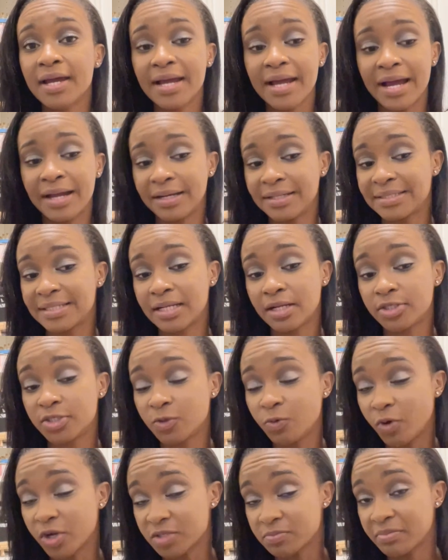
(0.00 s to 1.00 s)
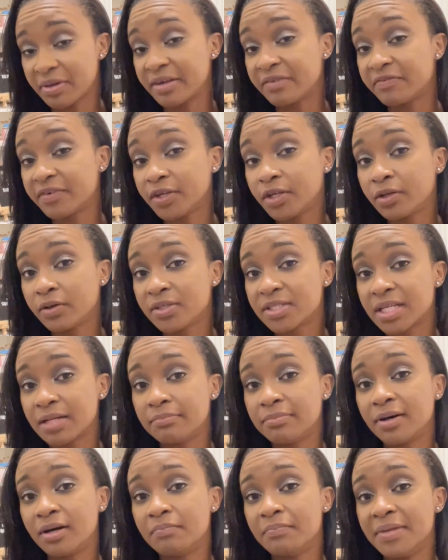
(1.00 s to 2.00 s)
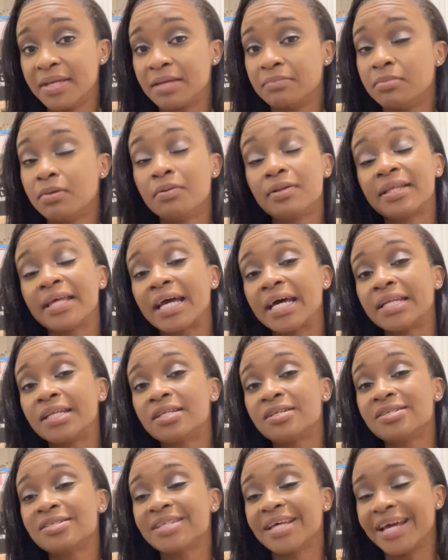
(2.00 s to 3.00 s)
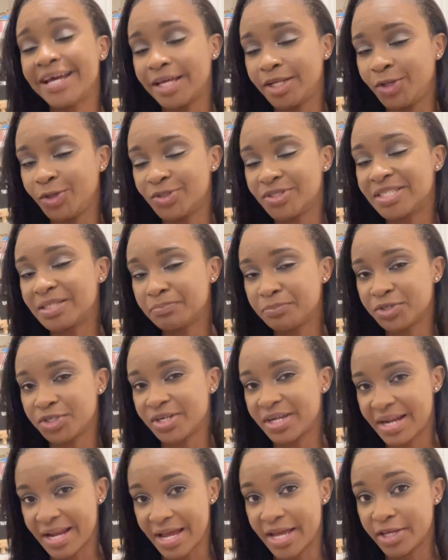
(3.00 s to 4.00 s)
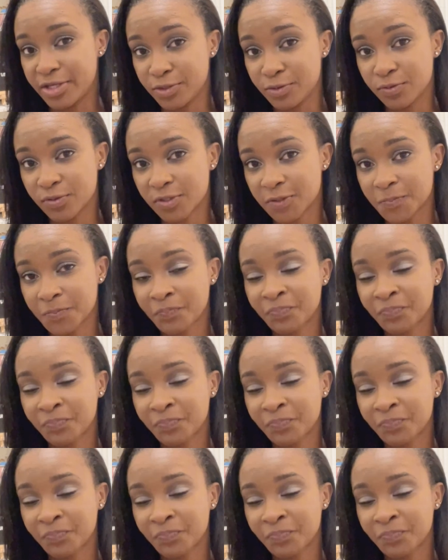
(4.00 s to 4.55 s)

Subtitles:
and decided to watch my videos about making bubble candles and use the temperature that I used.